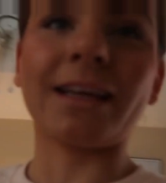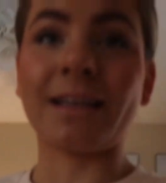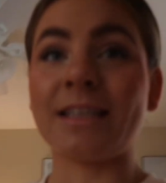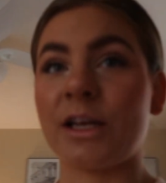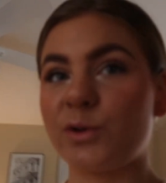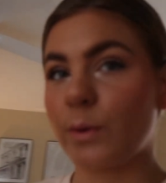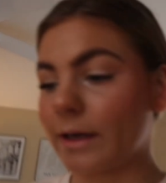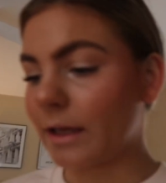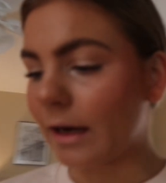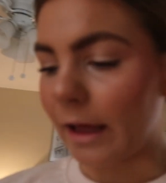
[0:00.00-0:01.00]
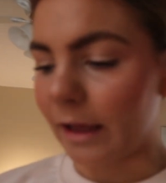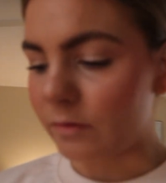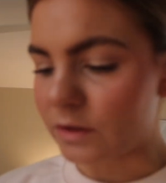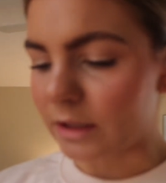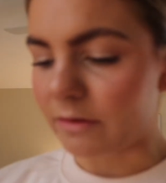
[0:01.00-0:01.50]
like 10:20 and I
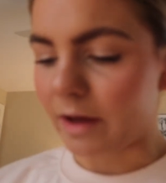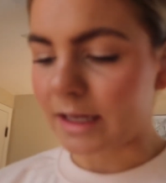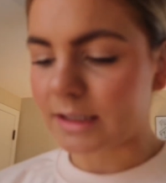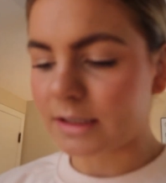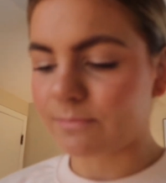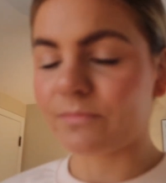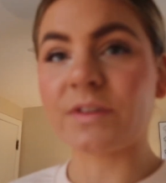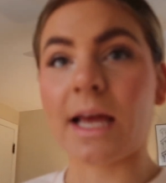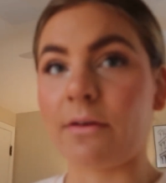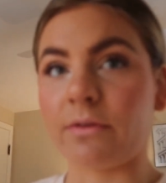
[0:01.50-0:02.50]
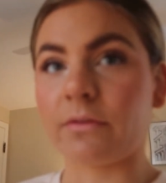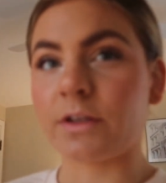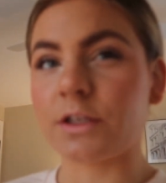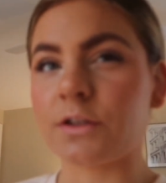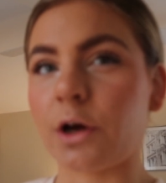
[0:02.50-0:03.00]
have to leave at
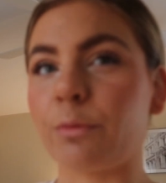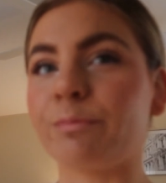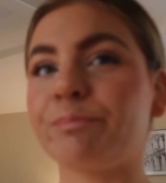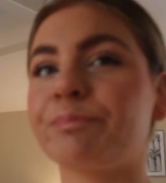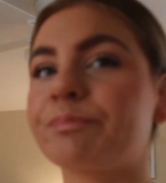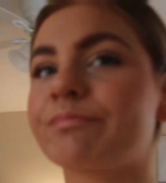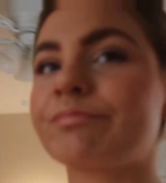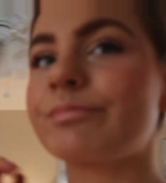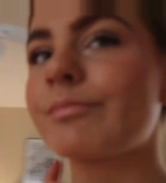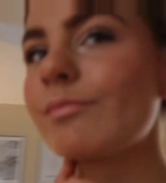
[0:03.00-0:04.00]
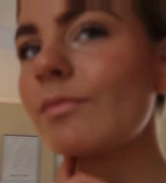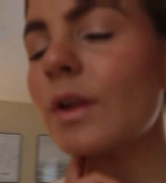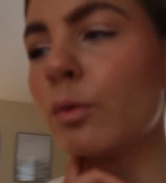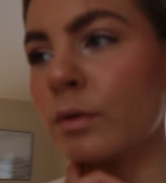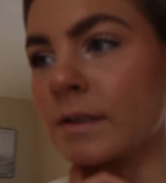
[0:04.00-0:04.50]
10:50, so
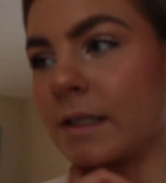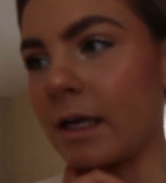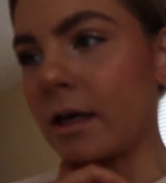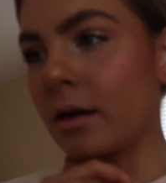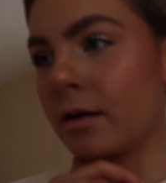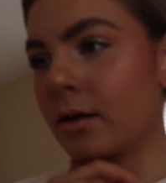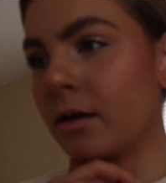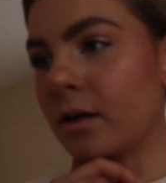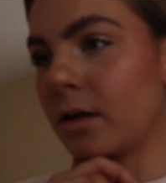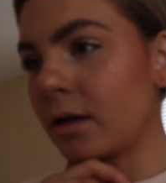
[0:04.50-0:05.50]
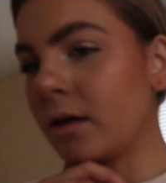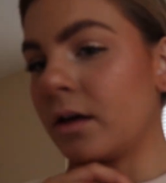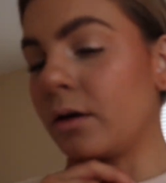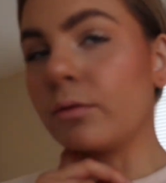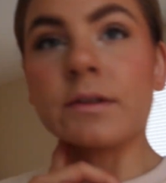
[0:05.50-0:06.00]
we'll see.
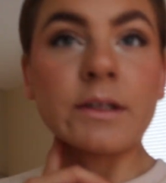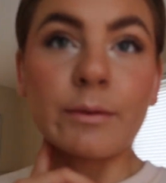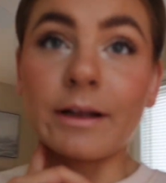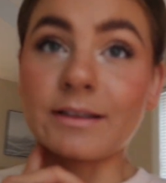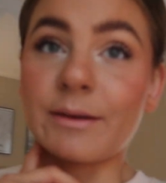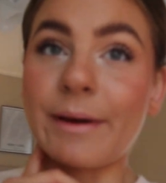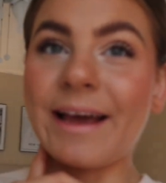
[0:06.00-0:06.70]
We'll see what ends up